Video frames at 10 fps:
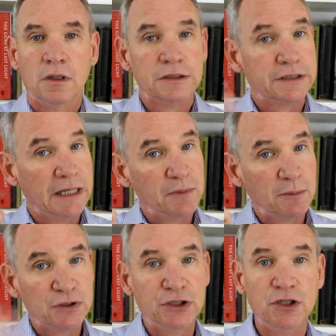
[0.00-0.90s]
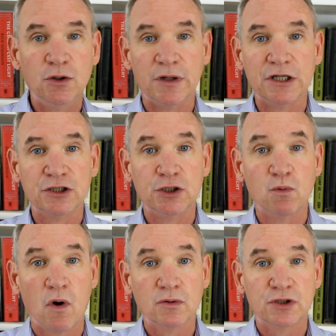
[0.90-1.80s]
Step number 2 is you
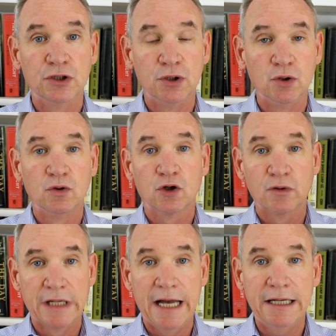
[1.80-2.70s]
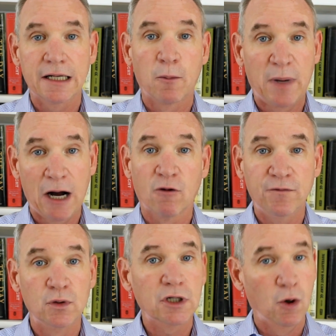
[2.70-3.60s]
want to create a
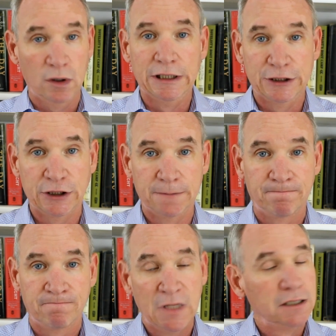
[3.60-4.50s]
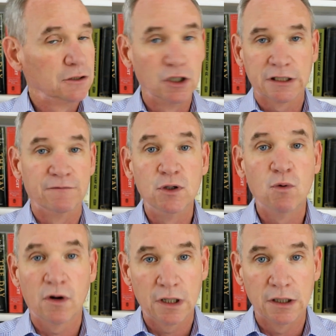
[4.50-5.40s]
powerful coalition. Look, if you
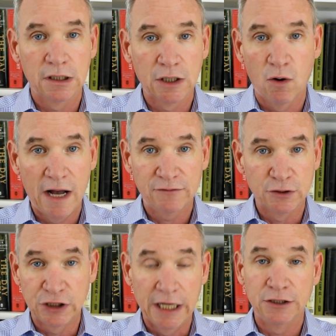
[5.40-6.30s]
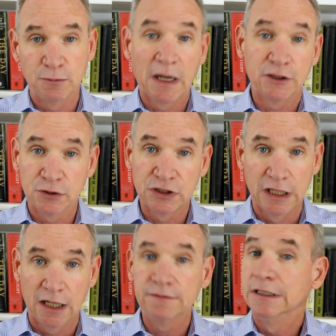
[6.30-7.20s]
want to go after change by
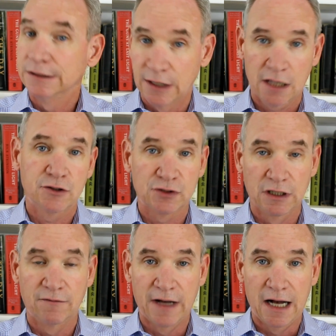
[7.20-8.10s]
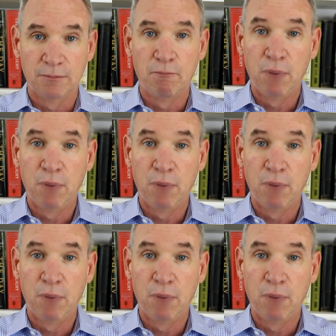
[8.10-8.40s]
yourself, knock yourself out.